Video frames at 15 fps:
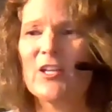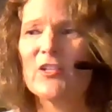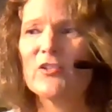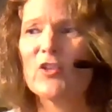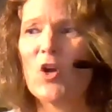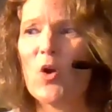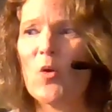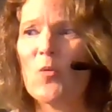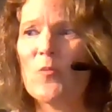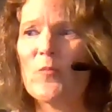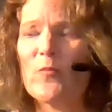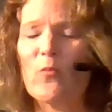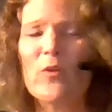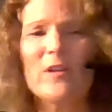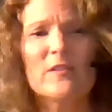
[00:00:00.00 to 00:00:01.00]
So,
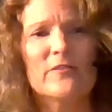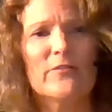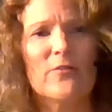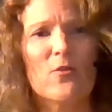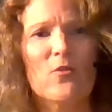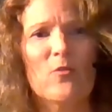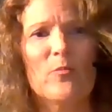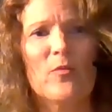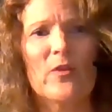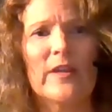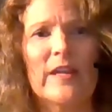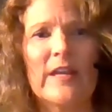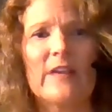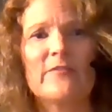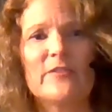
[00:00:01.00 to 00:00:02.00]
what does focal
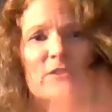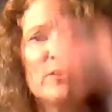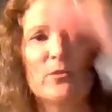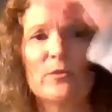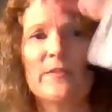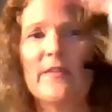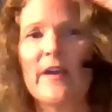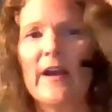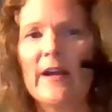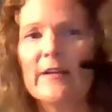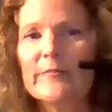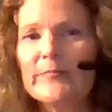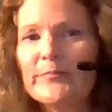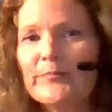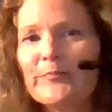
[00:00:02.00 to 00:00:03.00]
point have to do with that?
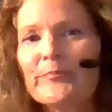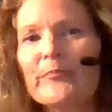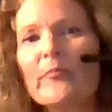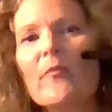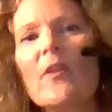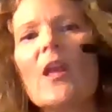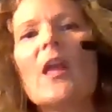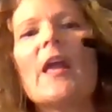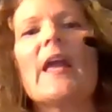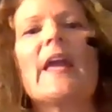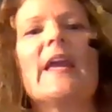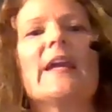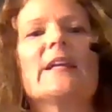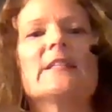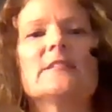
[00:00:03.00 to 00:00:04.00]

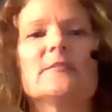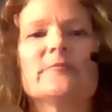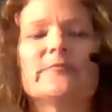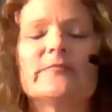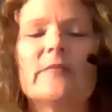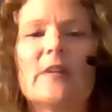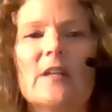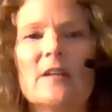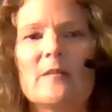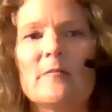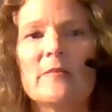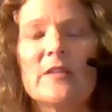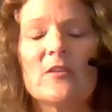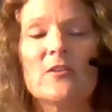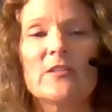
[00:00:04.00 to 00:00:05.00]
And
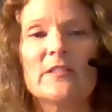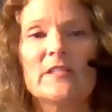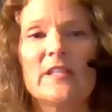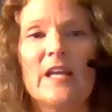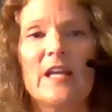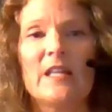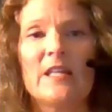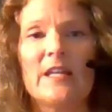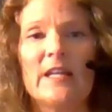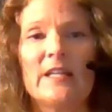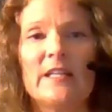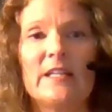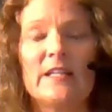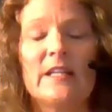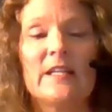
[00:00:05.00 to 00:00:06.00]
I'm here to say that
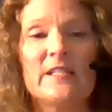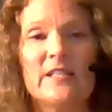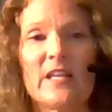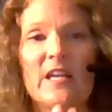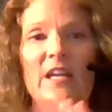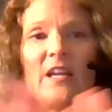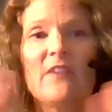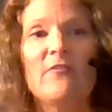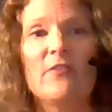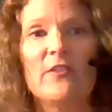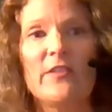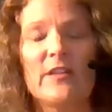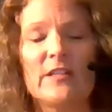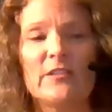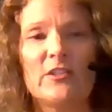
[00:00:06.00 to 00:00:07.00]
it has
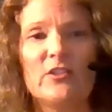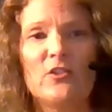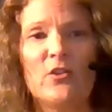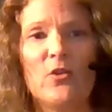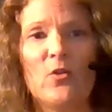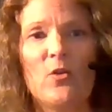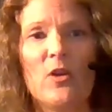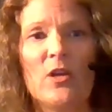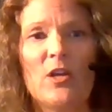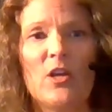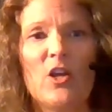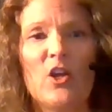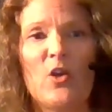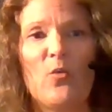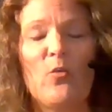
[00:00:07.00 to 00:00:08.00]
everything to do
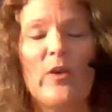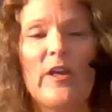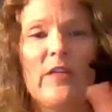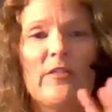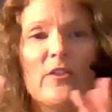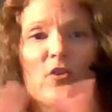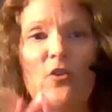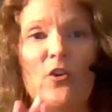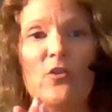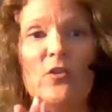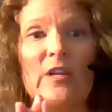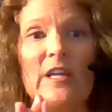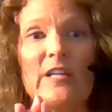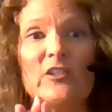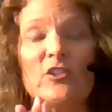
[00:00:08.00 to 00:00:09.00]
with your
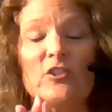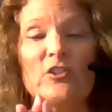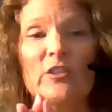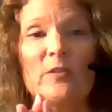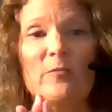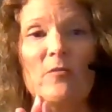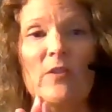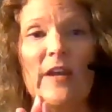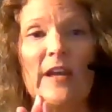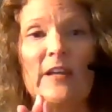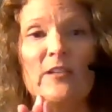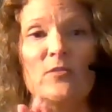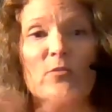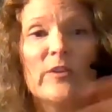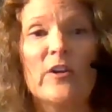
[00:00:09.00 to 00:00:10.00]
creationship, okay?
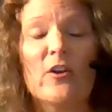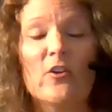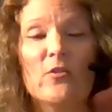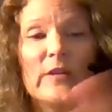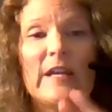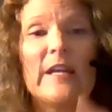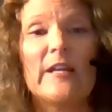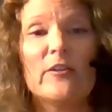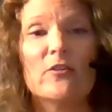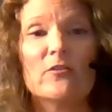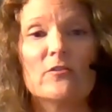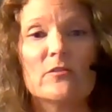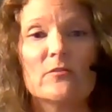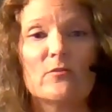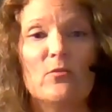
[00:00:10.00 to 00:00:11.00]
Because we are
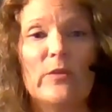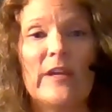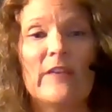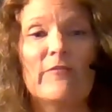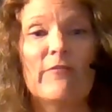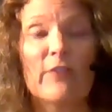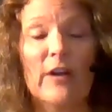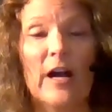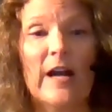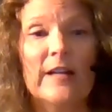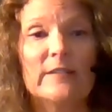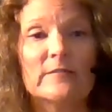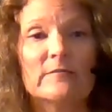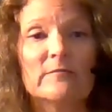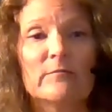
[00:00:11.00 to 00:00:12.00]
creators. We have
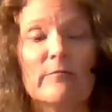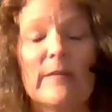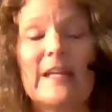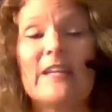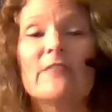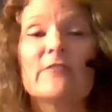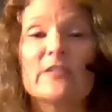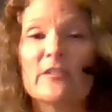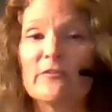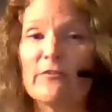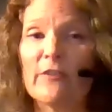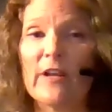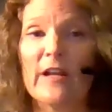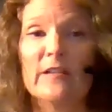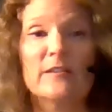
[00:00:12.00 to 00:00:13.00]
forgotten. Many of us have
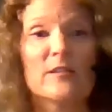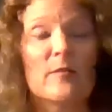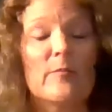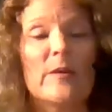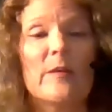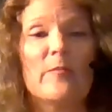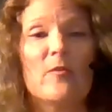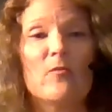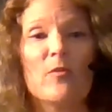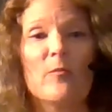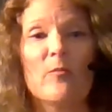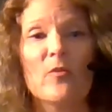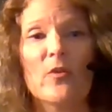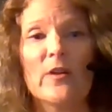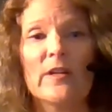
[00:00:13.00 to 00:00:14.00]
forgotten. Some people were
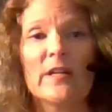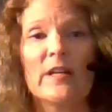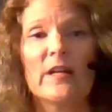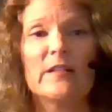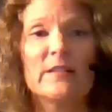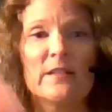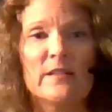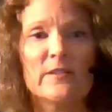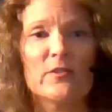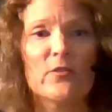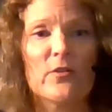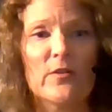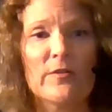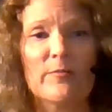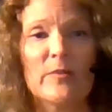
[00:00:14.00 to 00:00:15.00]
born onto this
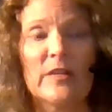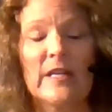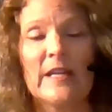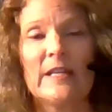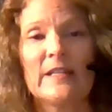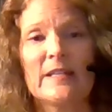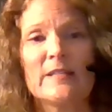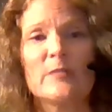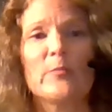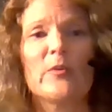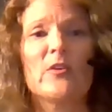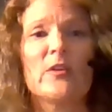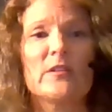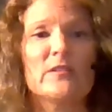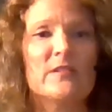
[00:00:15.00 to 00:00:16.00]
earth plane,
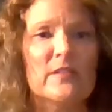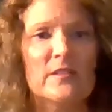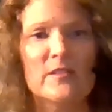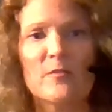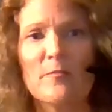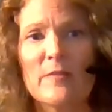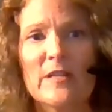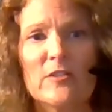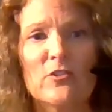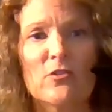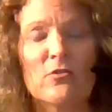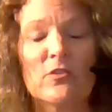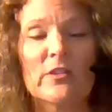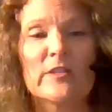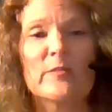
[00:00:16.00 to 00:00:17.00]
experienced this
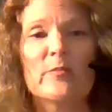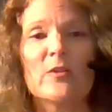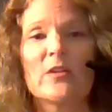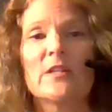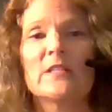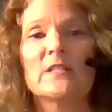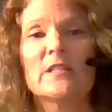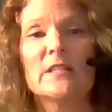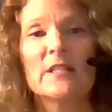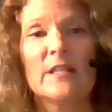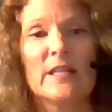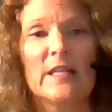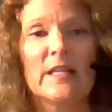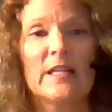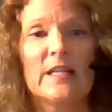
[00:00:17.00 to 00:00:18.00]
dimensional experience, and
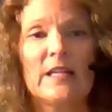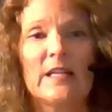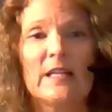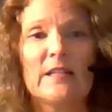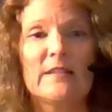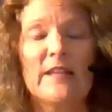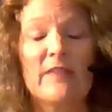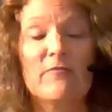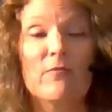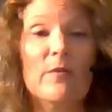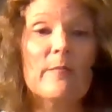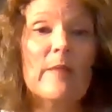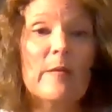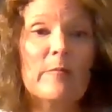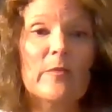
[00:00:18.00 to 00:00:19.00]
they've
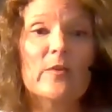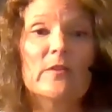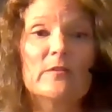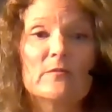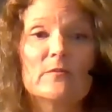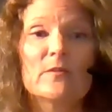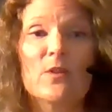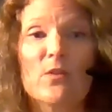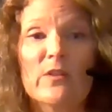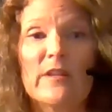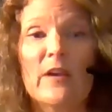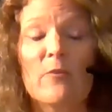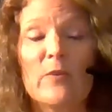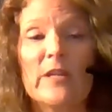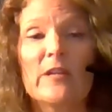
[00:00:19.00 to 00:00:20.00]
remembered
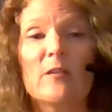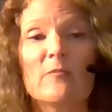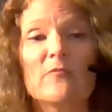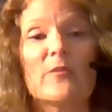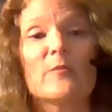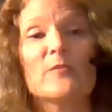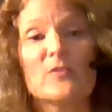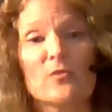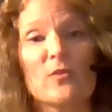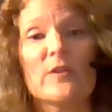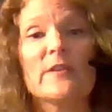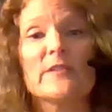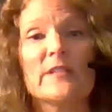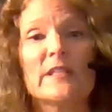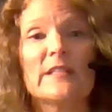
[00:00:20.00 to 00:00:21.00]
that we come from
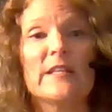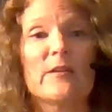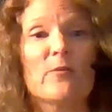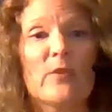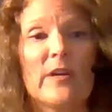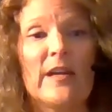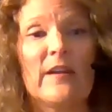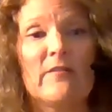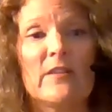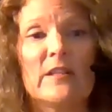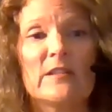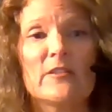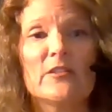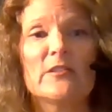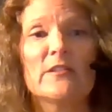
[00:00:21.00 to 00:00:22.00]
source and that we're
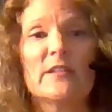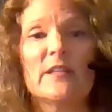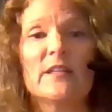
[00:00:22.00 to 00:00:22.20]
having this